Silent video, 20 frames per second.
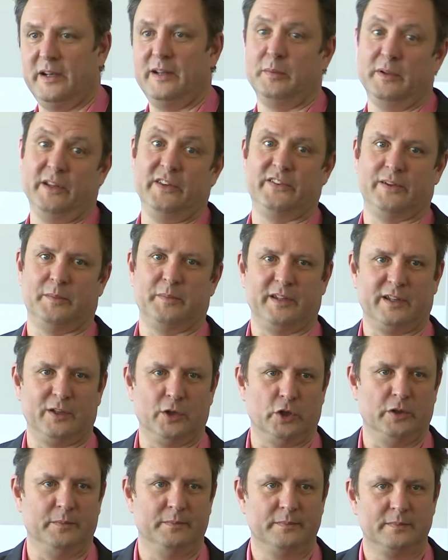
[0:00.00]
it means something
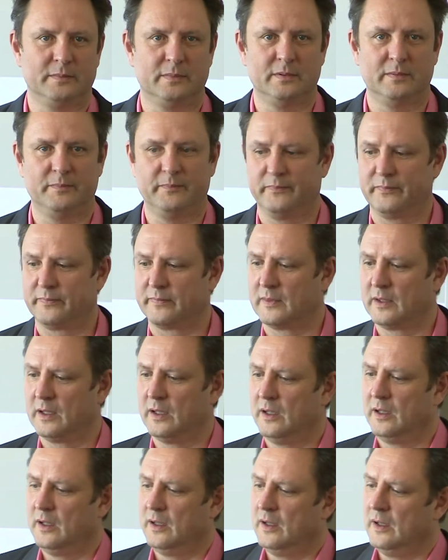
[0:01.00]
good.
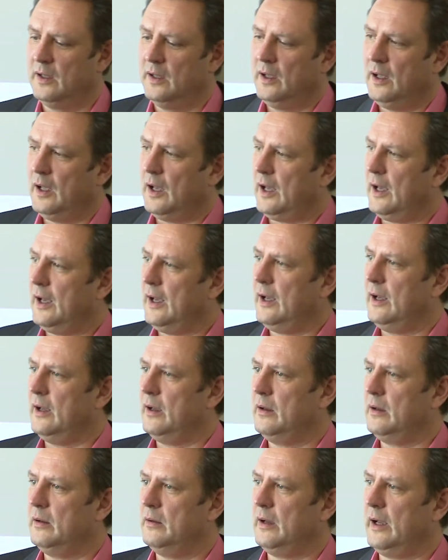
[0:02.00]

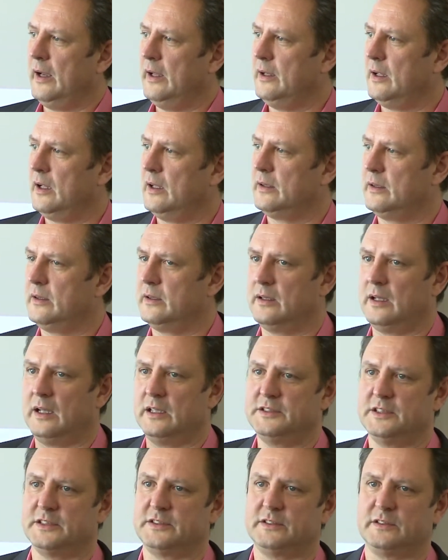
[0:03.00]
And
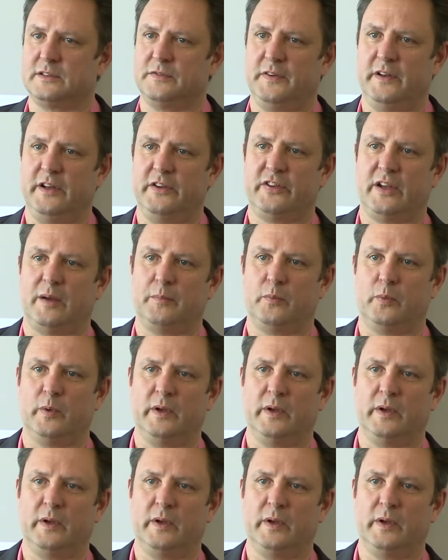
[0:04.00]
I'll just finish up